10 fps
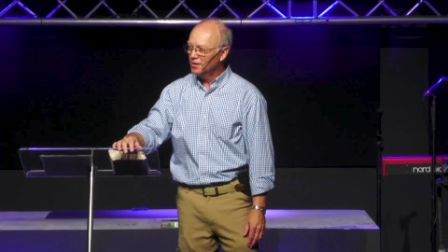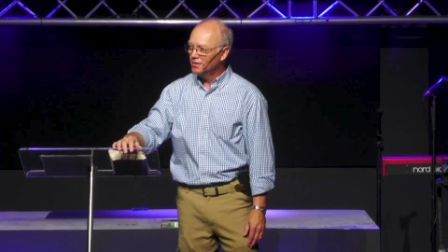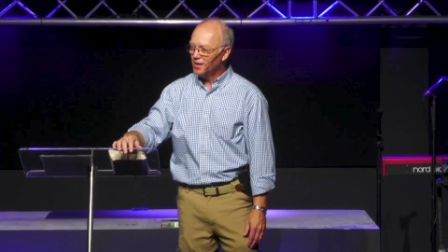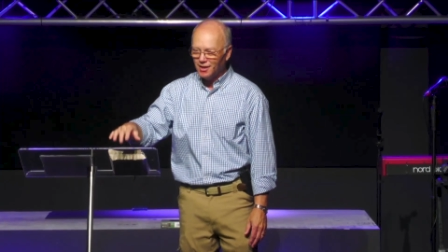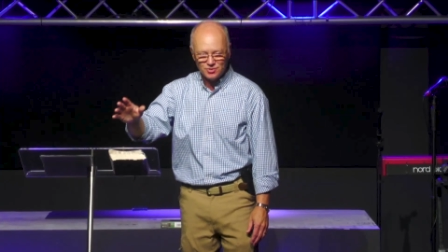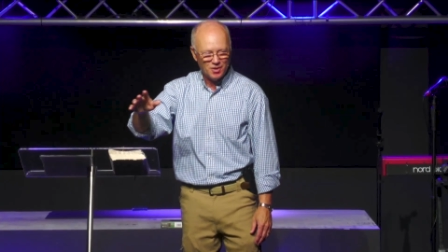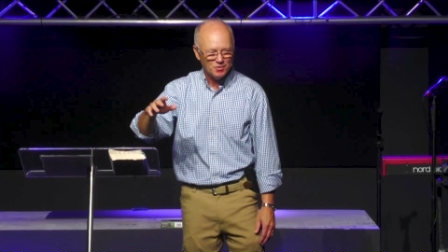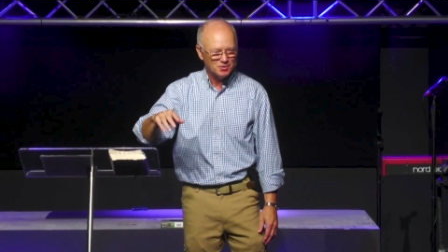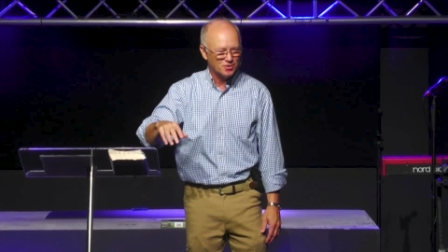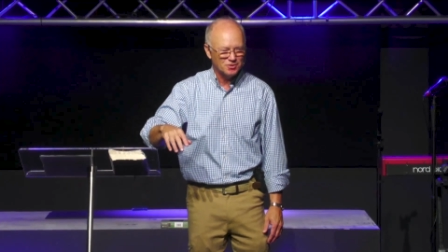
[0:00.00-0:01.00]
That's what we
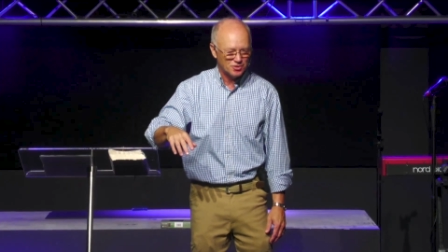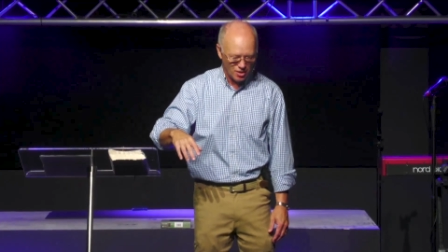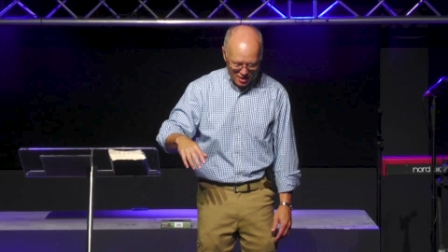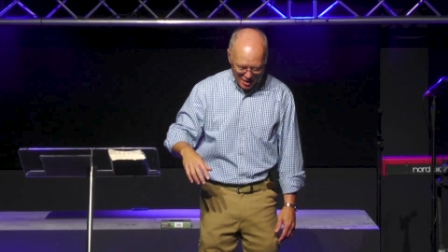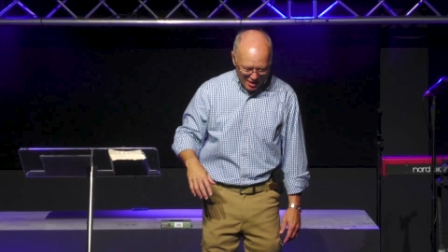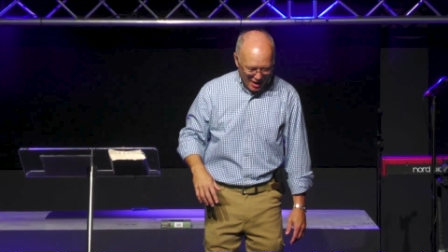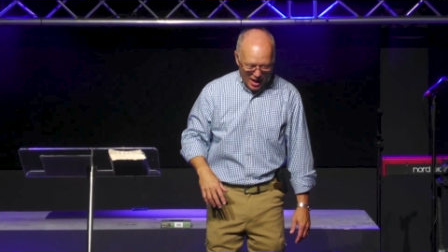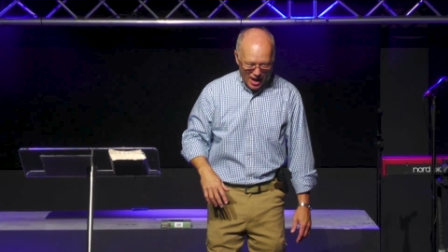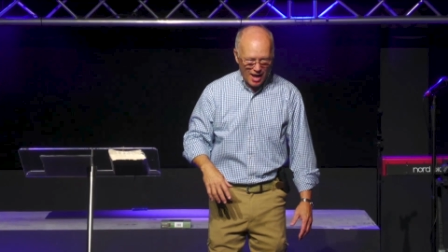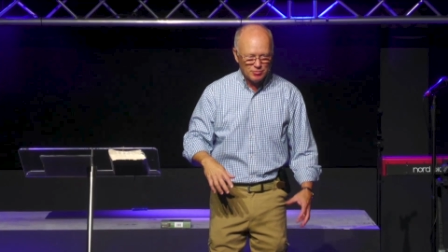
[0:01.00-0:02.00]
was going to start.
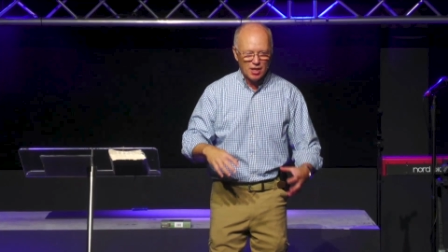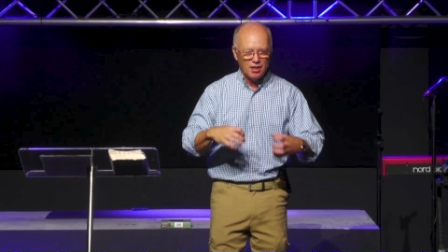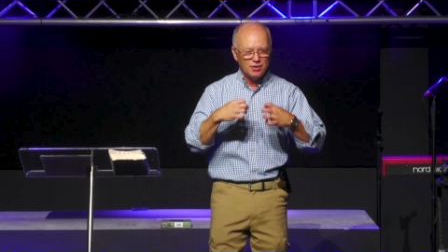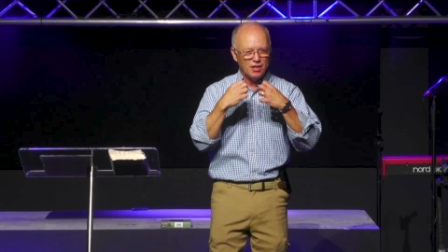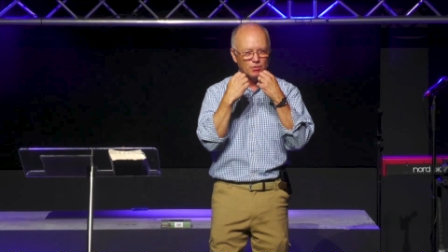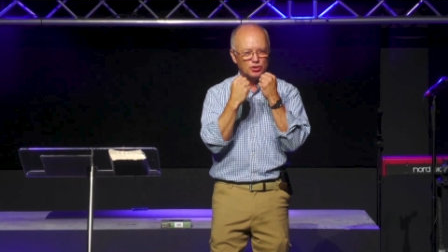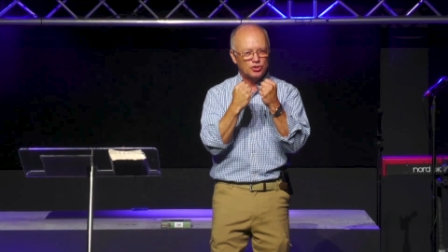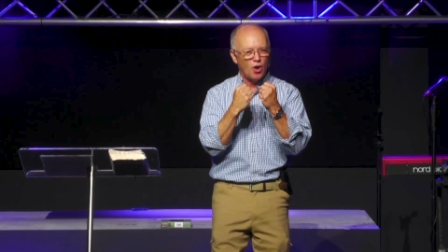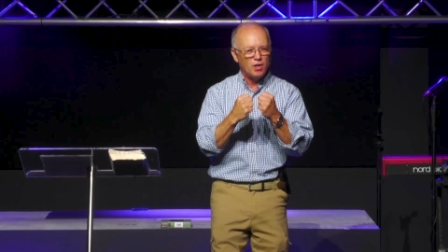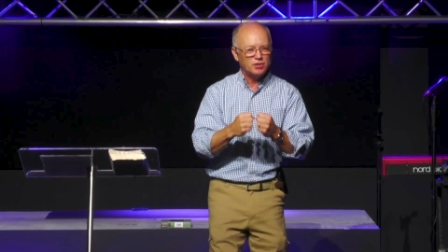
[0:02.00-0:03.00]
I'm telling you, it was so
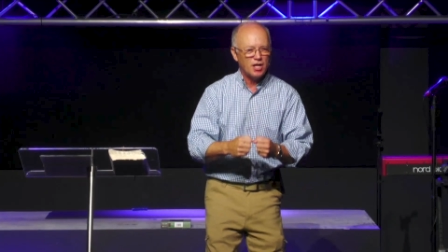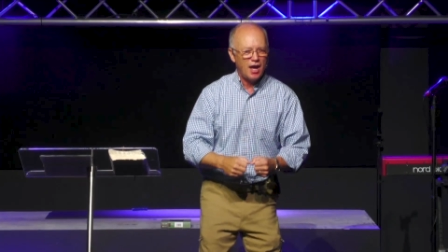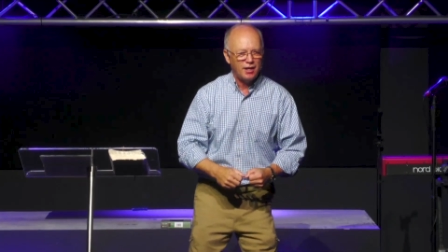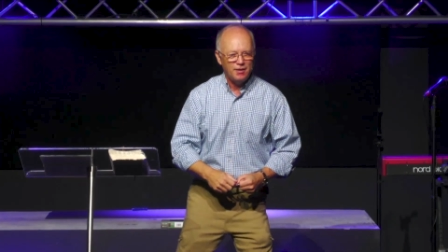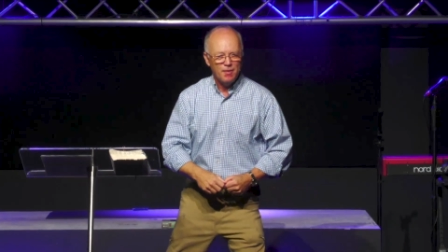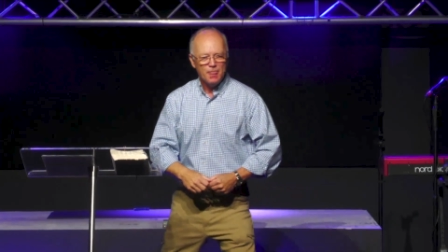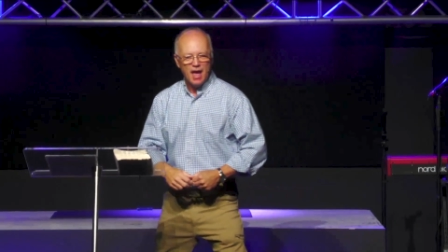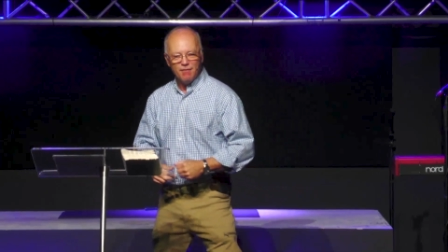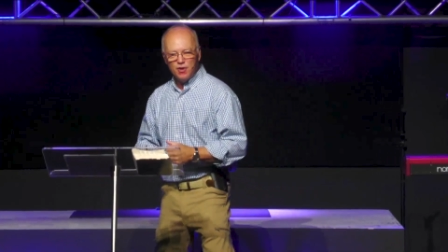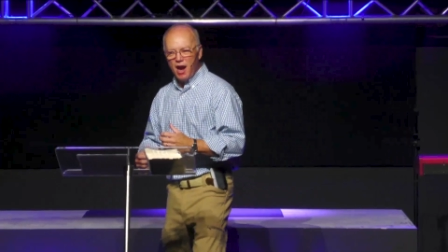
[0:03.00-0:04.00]
exciting. Have
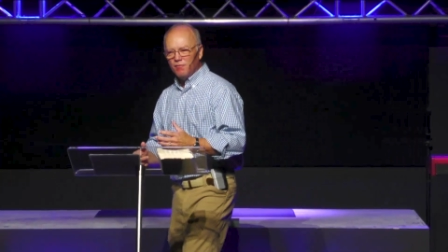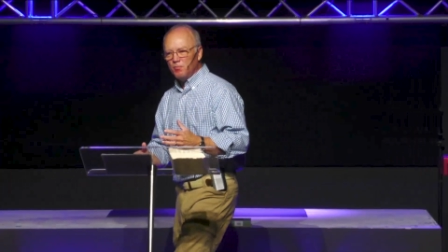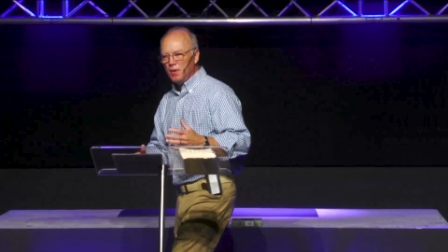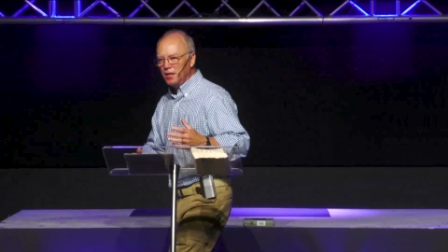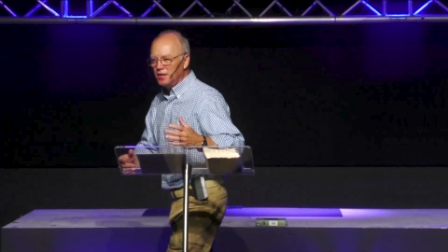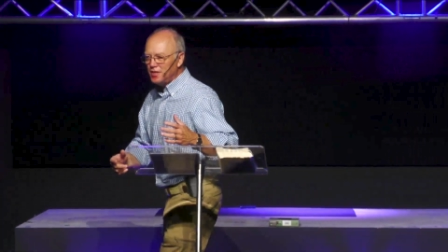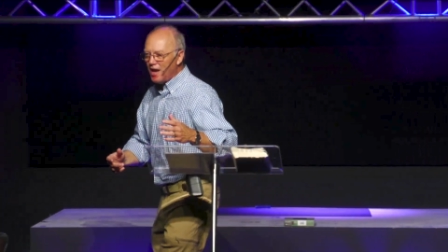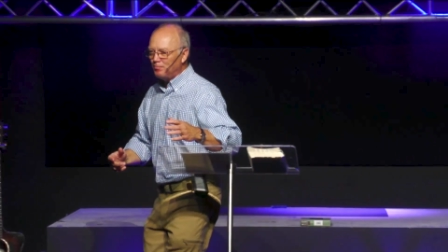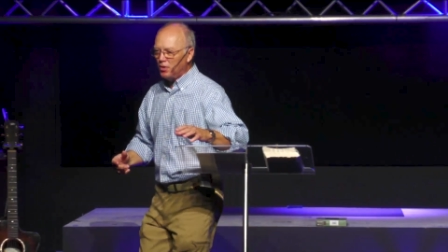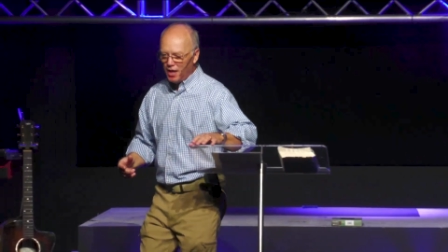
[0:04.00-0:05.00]
you ever been at that
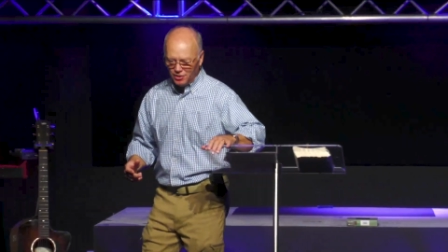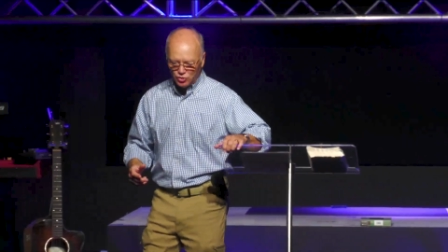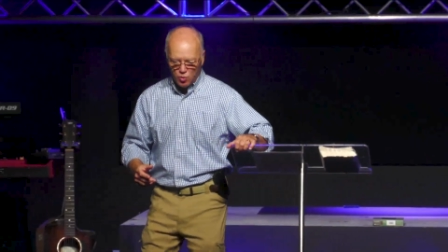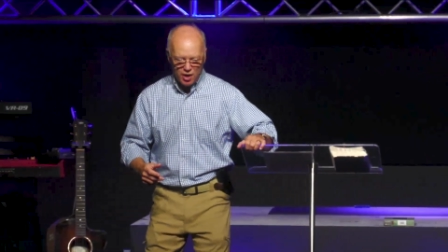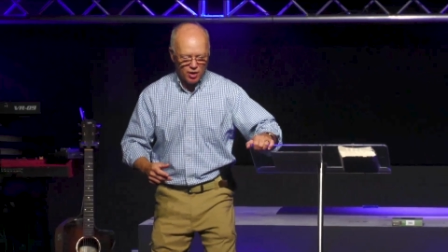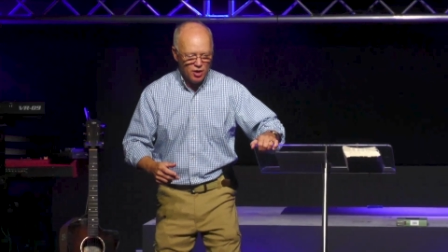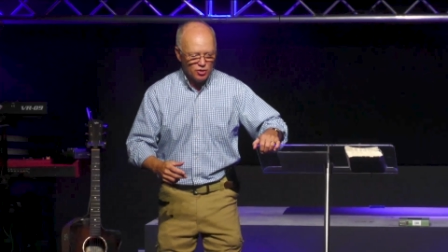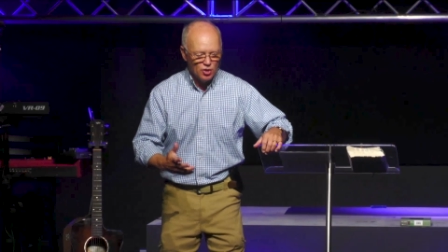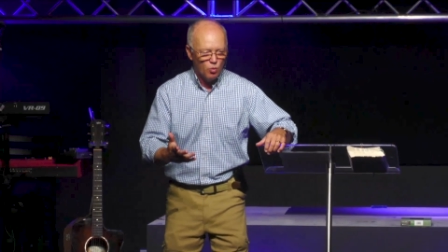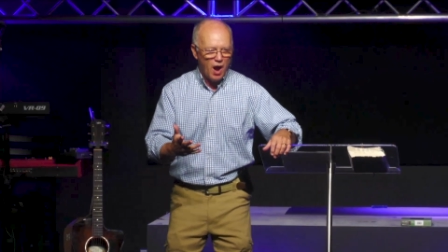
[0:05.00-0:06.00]
place where your
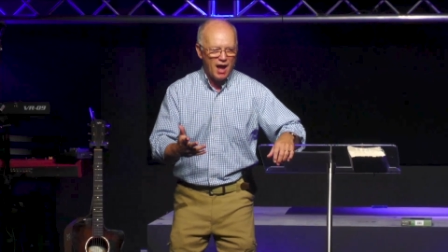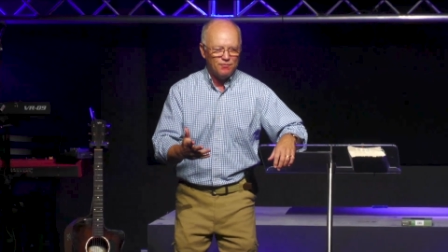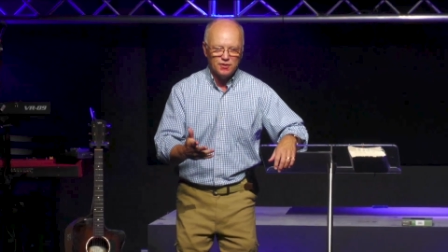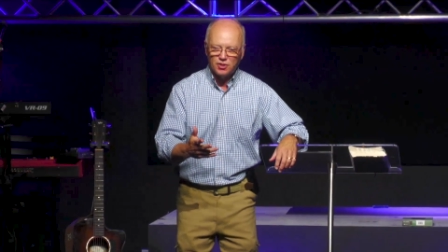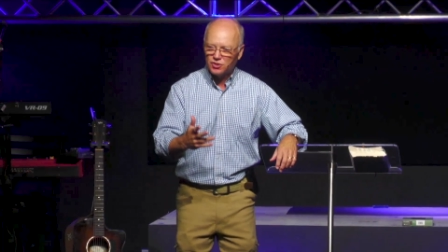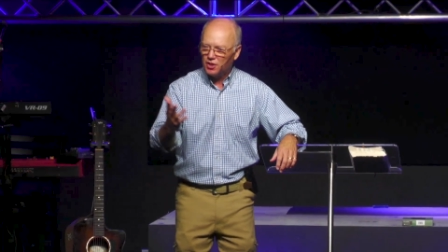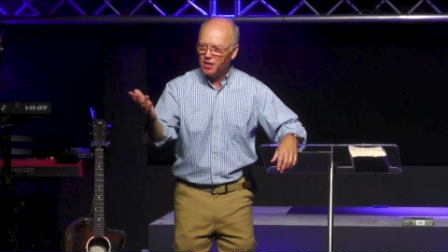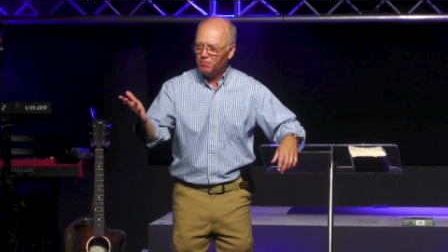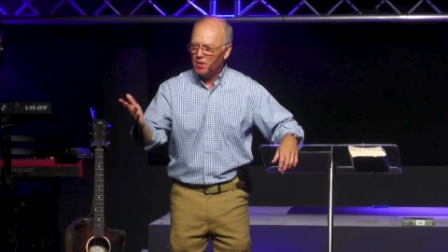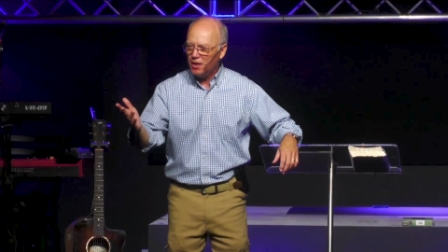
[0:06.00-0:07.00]
wife is asleep,
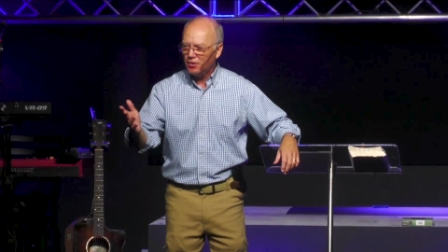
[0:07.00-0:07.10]
or